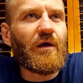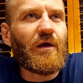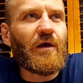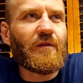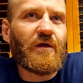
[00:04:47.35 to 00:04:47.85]

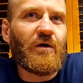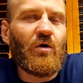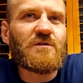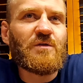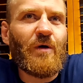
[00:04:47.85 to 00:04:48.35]
And
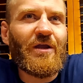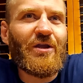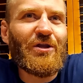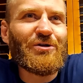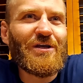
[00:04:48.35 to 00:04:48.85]
also, I
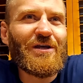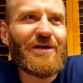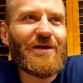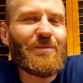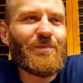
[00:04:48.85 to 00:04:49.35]
hear
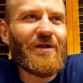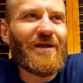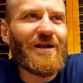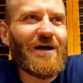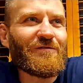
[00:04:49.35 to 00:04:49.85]
the
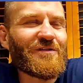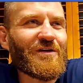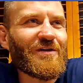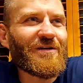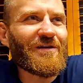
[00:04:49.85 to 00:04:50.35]
Pereira after
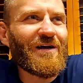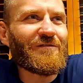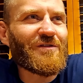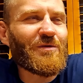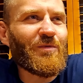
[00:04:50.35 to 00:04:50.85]

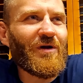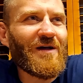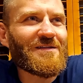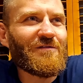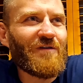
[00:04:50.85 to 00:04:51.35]
the
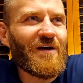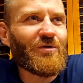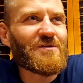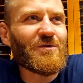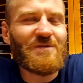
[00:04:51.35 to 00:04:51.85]
Prochazka fight
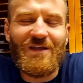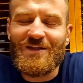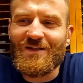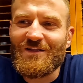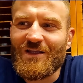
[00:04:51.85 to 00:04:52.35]
also say
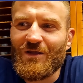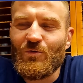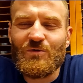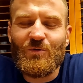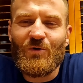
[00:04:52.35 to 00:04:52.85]
that he
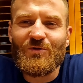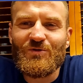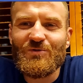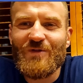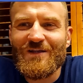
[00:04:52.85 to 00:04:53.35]
will want
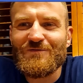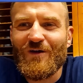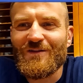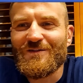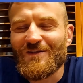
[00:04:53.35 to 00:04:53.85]
to next
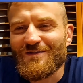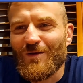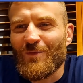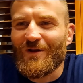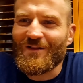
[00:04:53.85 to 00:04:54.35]
fight in
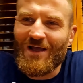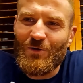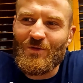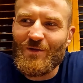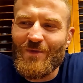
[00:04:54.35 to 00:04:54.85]
December. And now
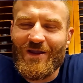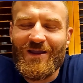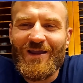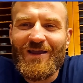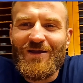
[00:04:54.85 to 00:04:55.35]
they make
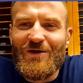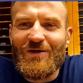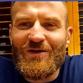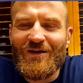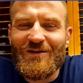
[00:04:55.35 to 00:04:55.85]

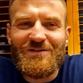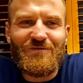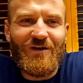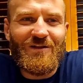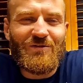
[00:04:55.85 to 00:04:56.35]
his
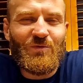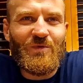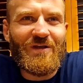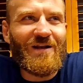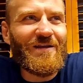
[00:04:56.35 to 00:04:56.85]
fight a little
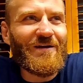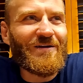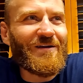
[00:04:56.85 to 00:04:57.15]
bit earlier.